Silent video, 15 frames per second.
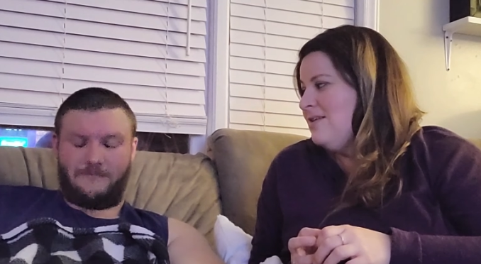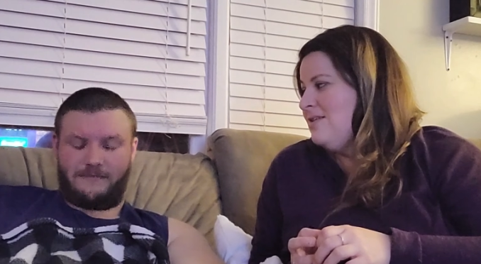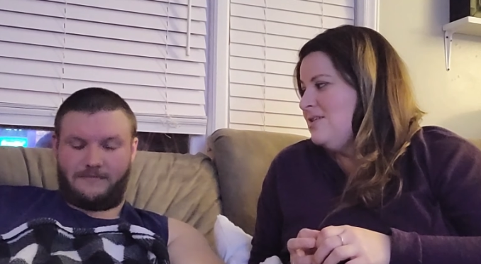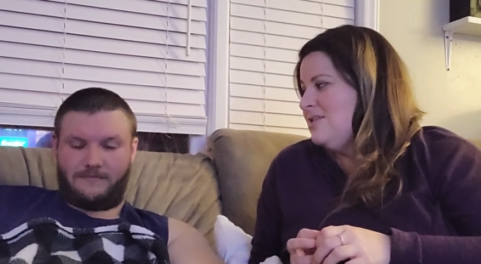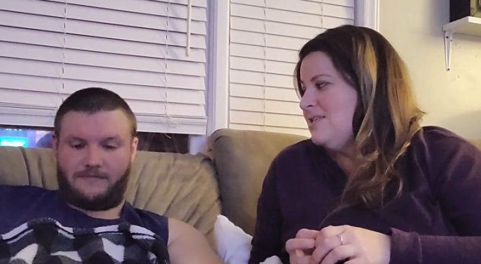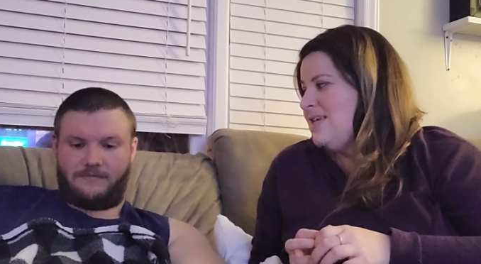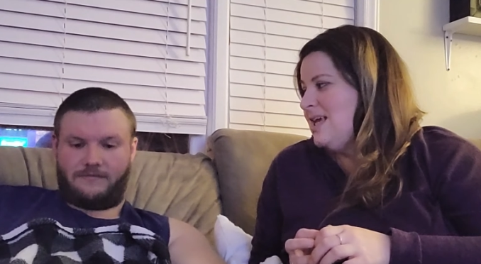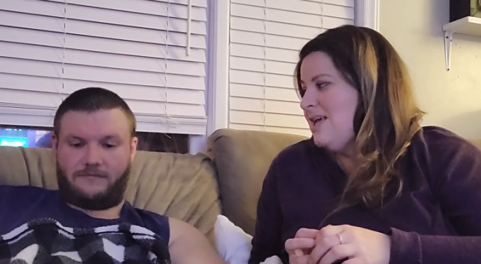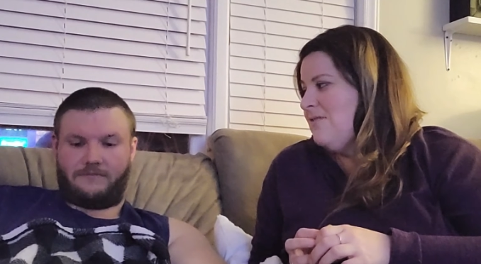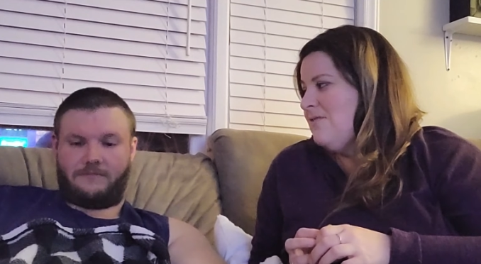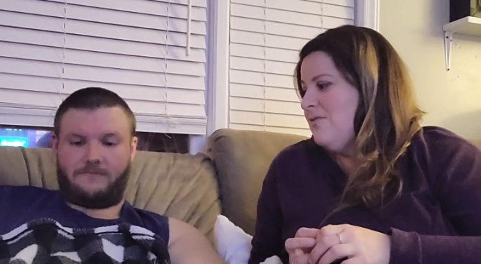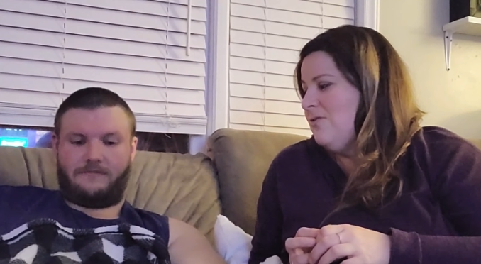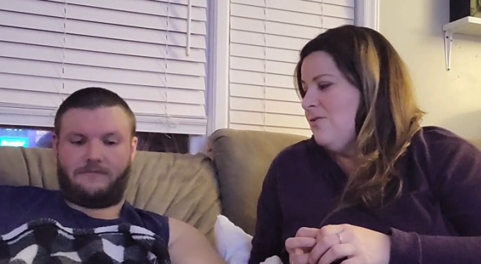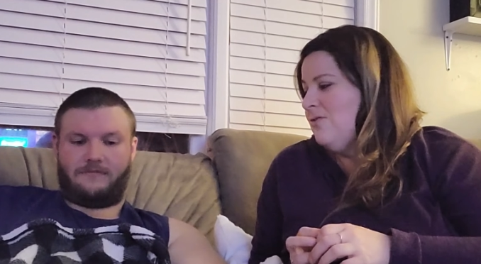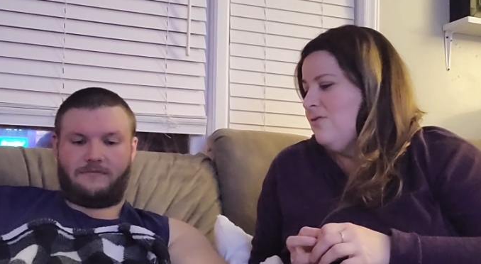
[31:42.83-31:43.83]
Speaker 1: just
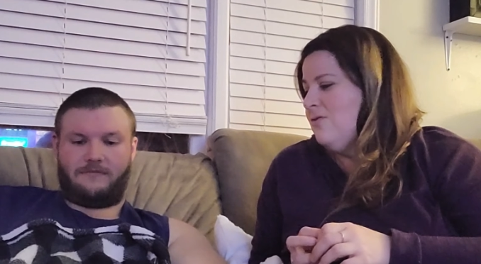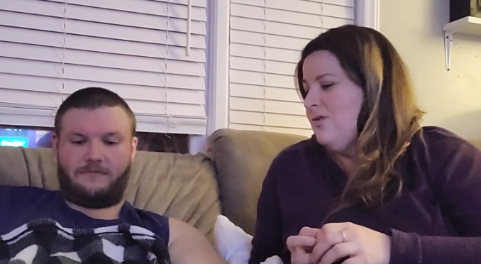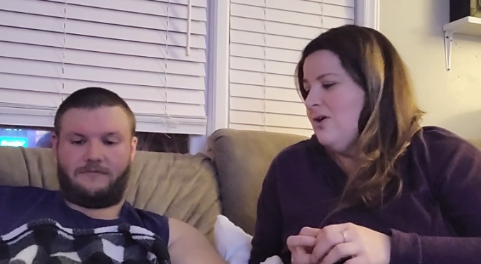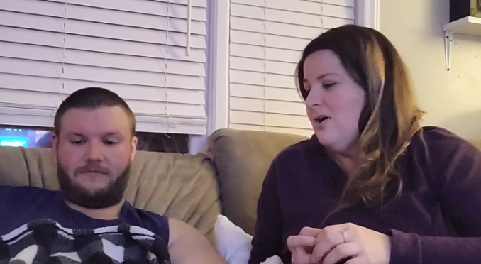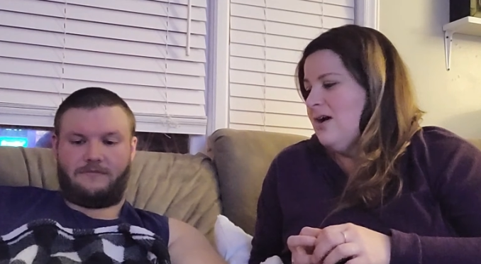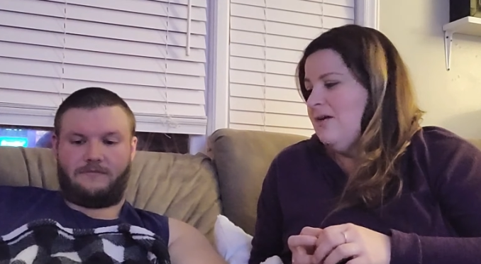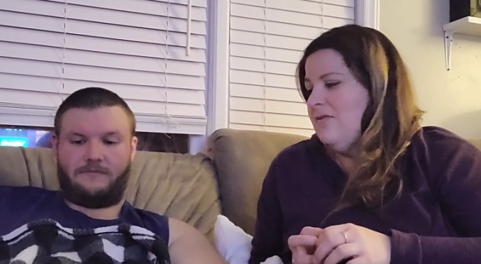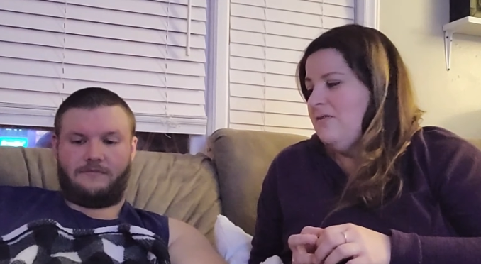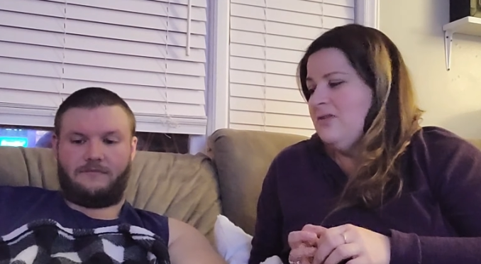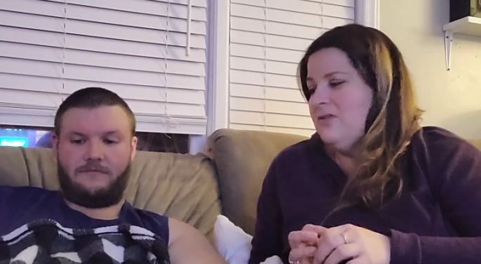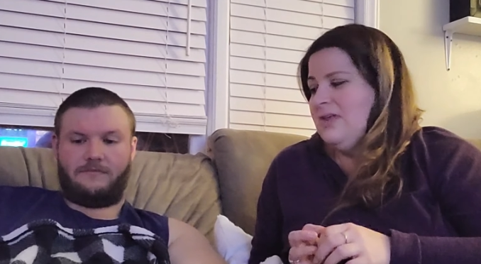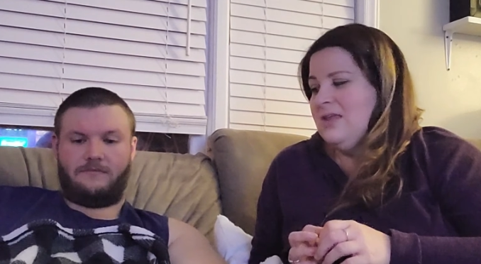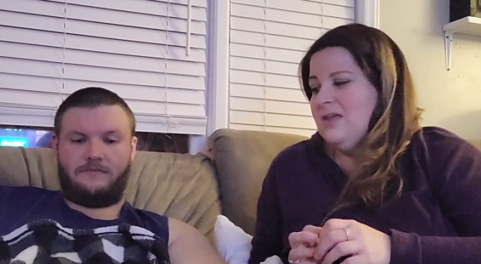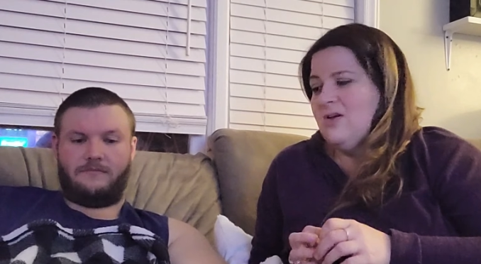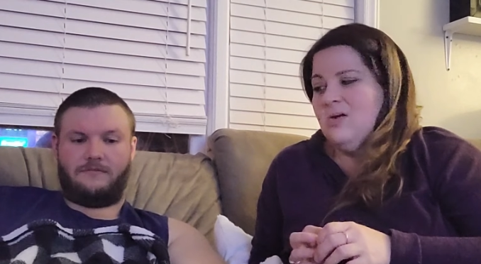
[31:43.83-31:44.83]
thankful for
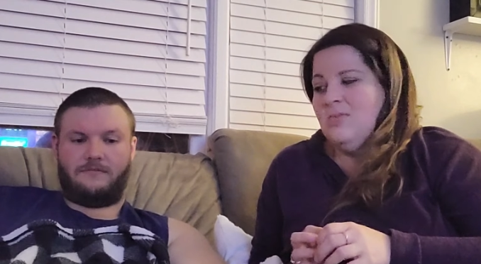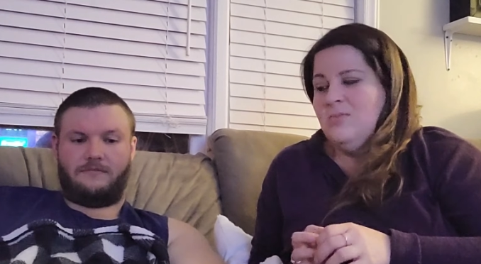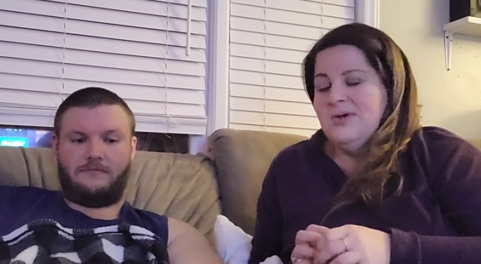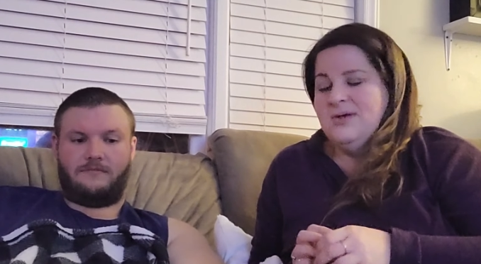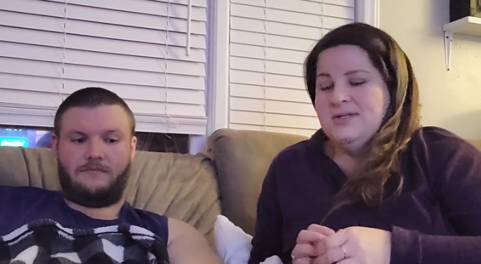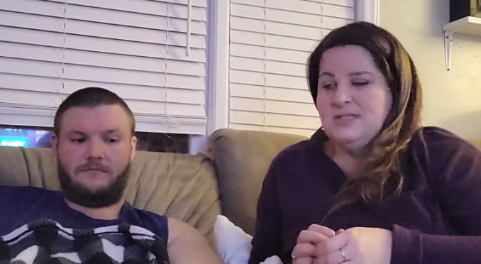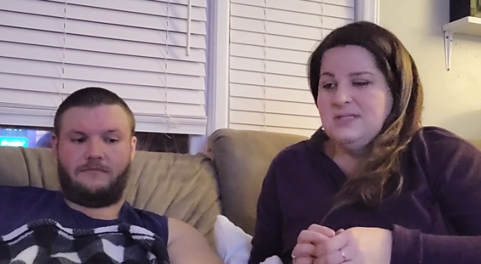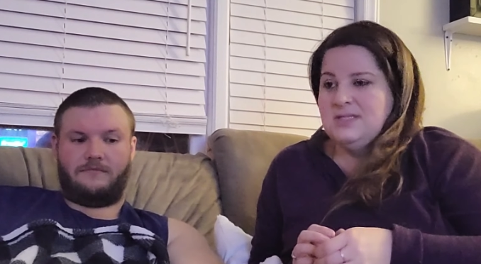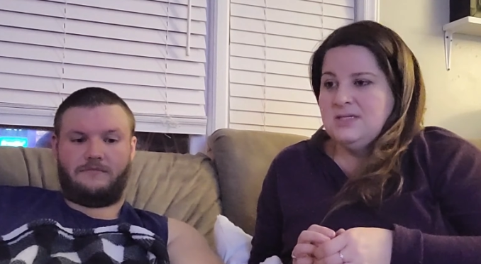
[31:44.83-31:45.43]
everything that God blesses